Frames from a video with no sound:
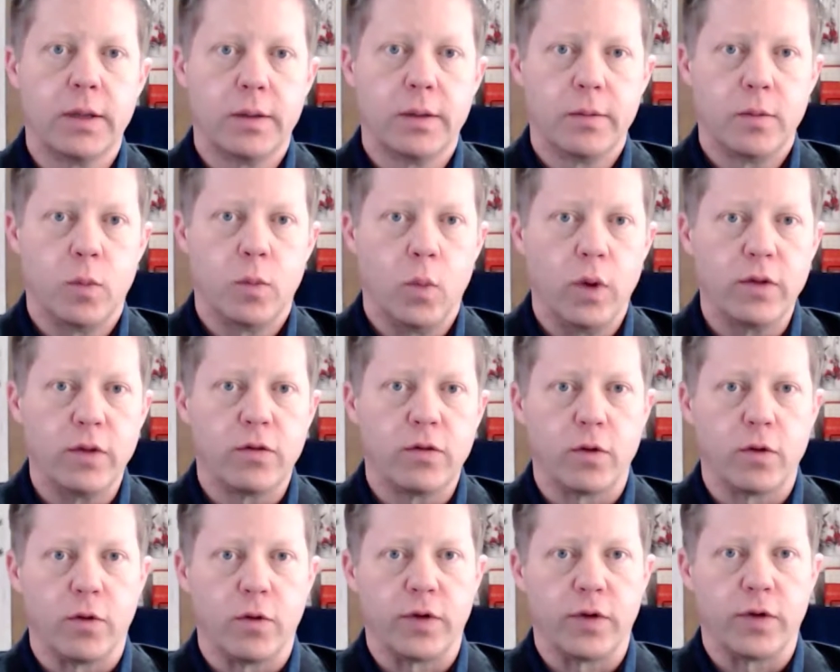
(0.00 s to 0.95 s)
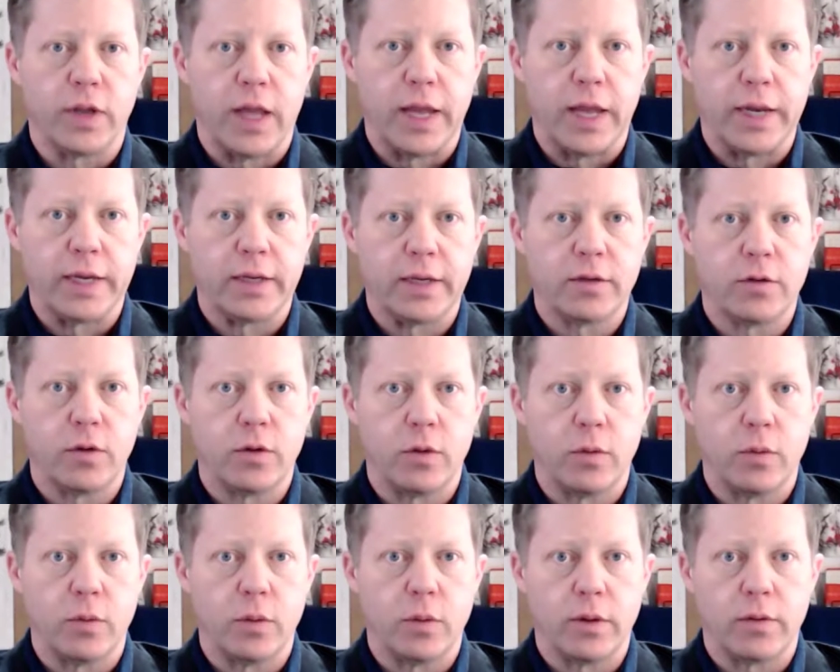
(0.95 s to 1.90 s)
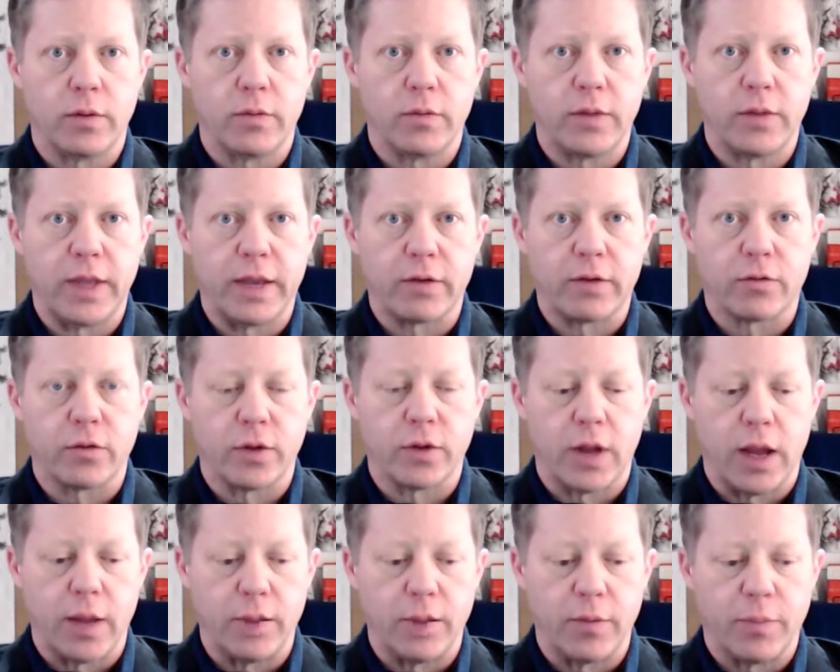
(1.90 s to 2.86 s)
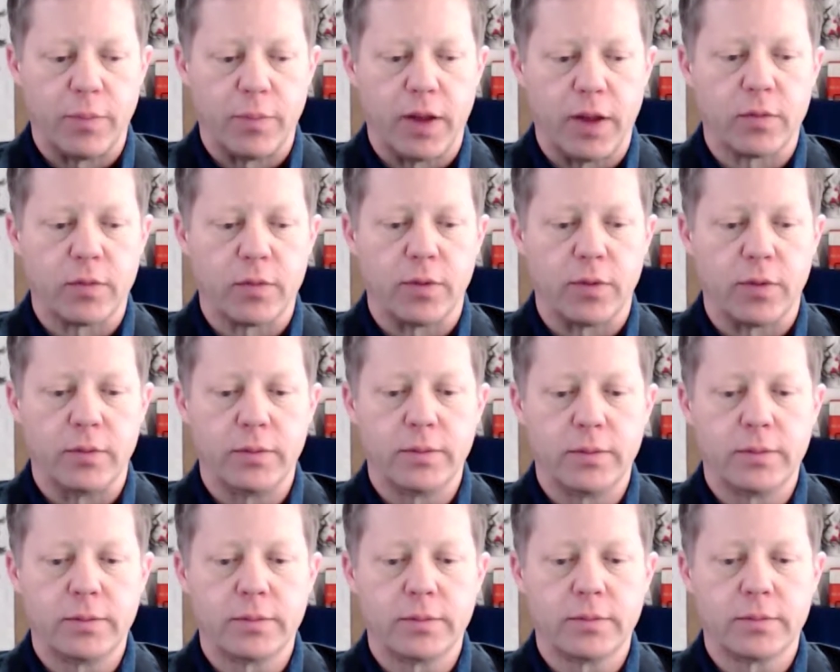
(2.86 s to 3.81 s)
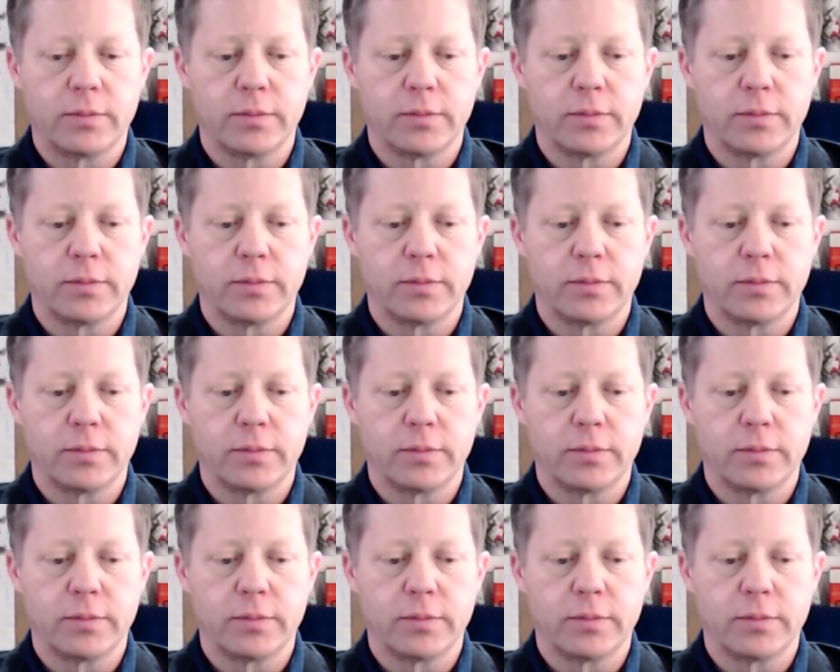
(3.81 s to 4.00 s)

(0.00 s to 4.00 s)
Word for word: one silver lining to uh, the extra time if possible. Absolutely.